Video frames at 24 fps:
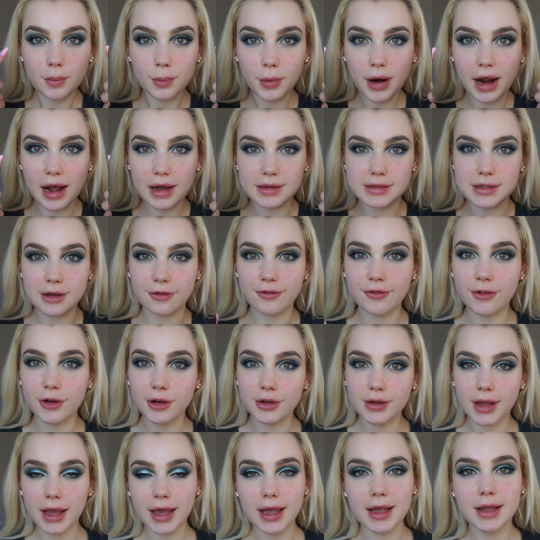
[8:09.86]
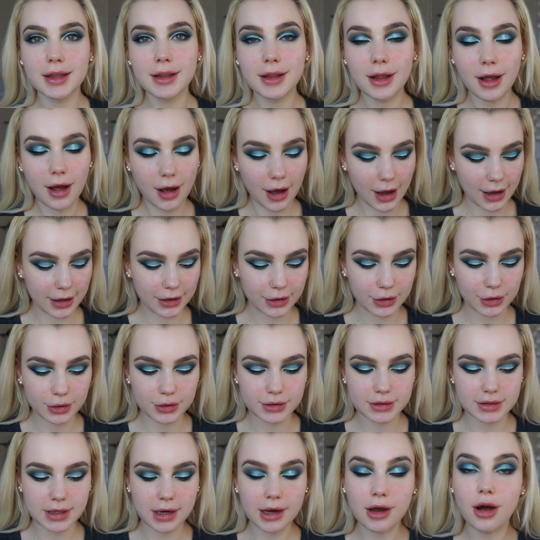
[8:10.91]
Brows are filled in. I
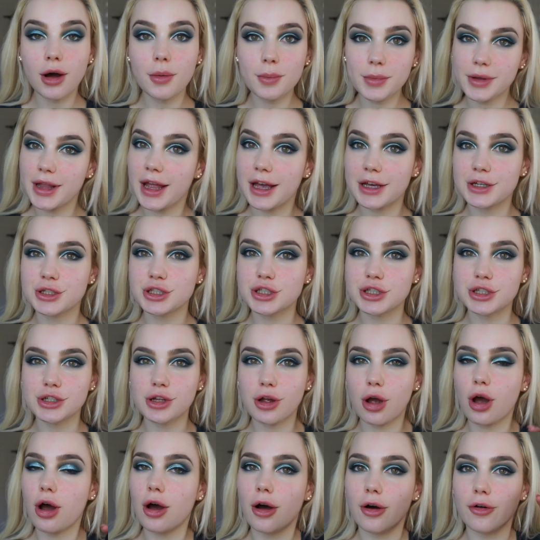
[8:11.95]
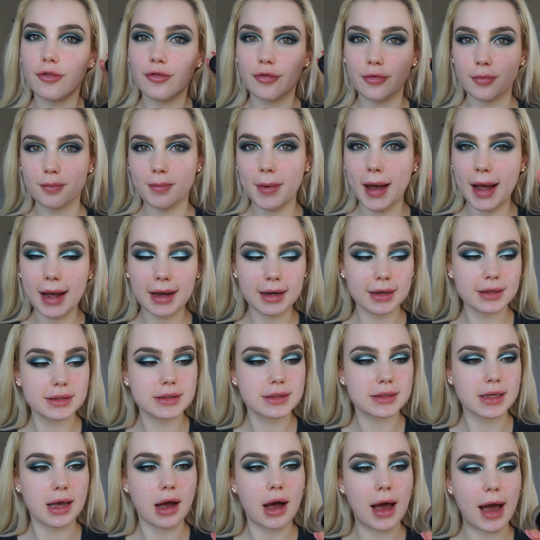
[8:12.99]
used a combination of
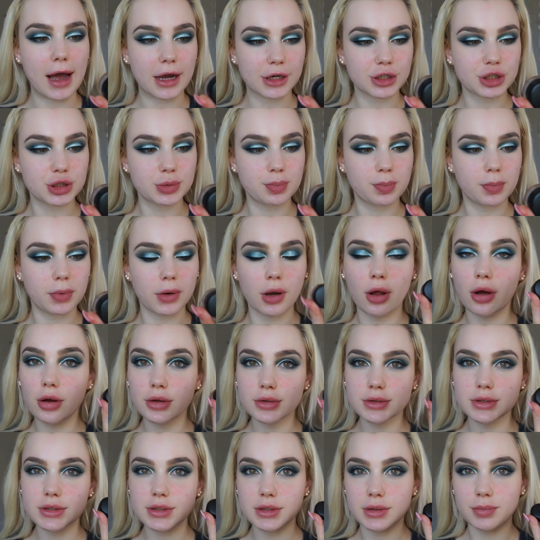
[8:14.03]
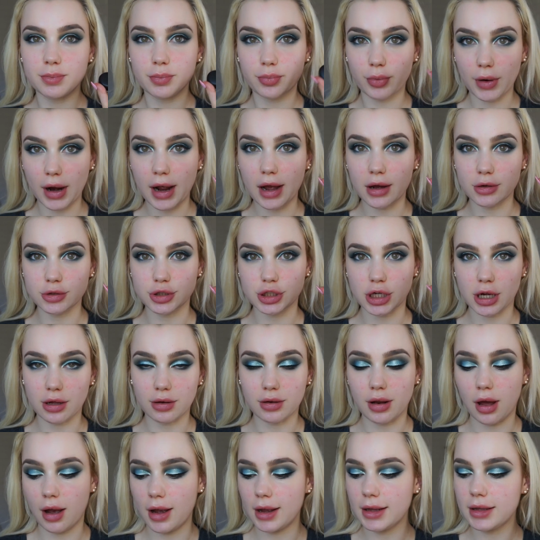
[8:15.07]
MAC's Ash Blonde Brow Gel
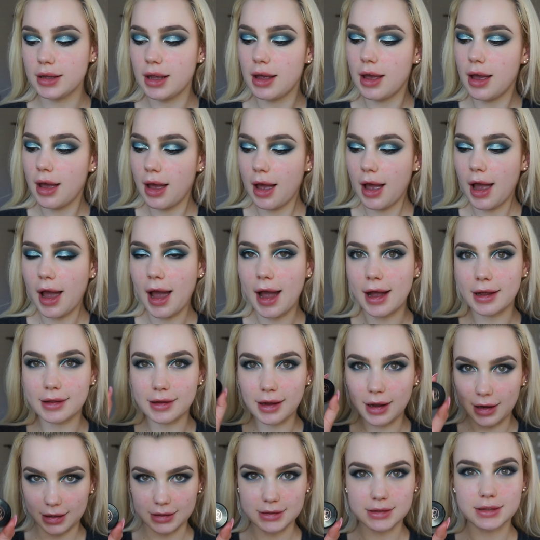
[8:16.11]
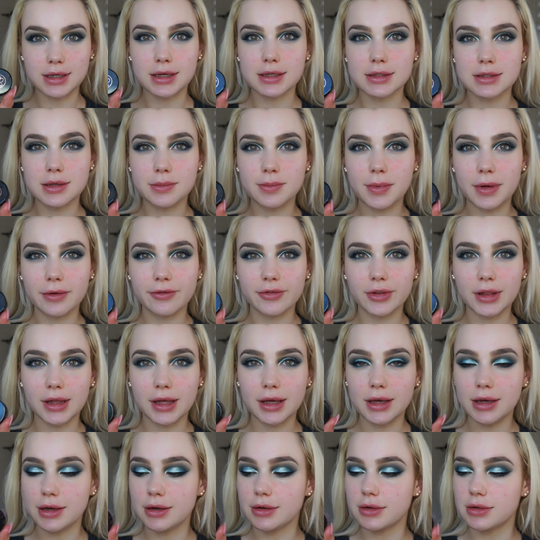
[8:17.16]
Line and Anastasia Beverly
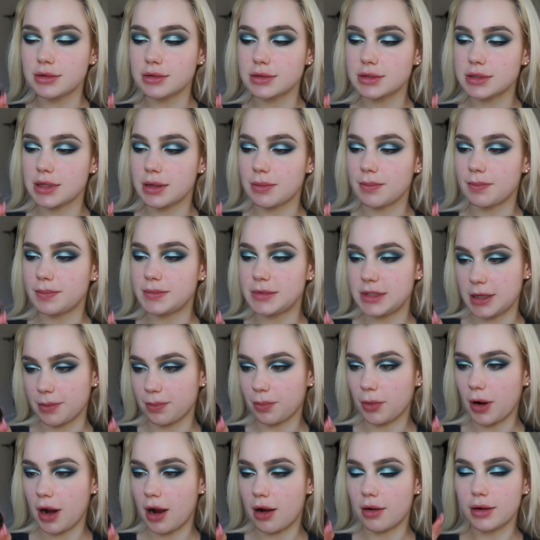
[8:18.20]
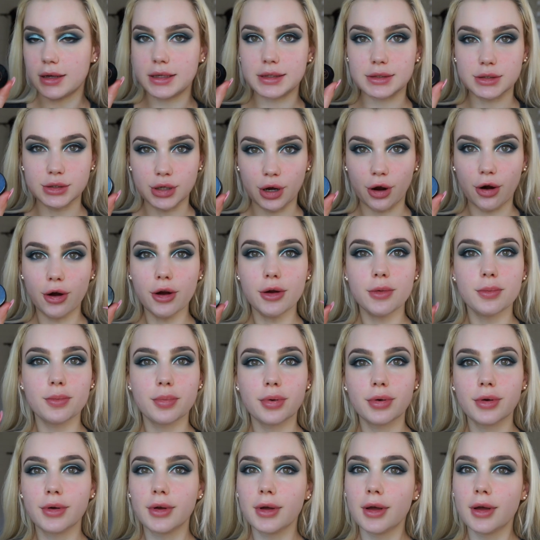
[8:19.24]
Hills Dipbrow in Taupe.